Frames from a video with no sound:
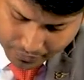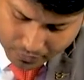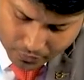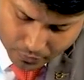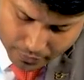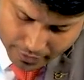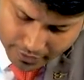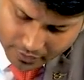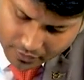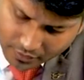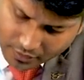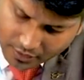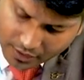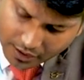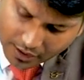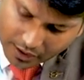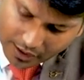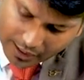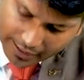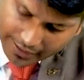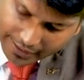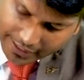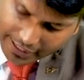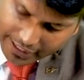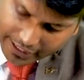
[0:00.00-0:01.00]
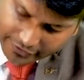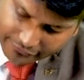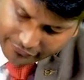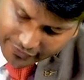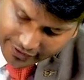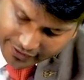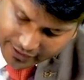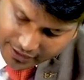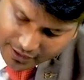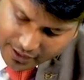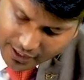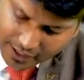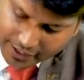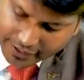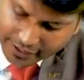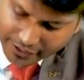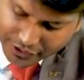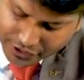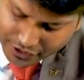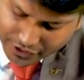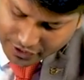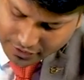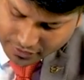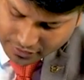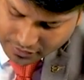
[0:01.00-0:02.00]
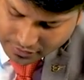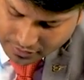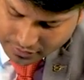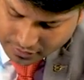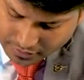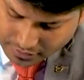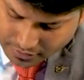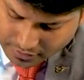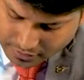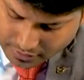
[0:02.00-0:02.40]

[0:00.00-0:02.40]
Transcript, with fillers: Okay, identify the condition,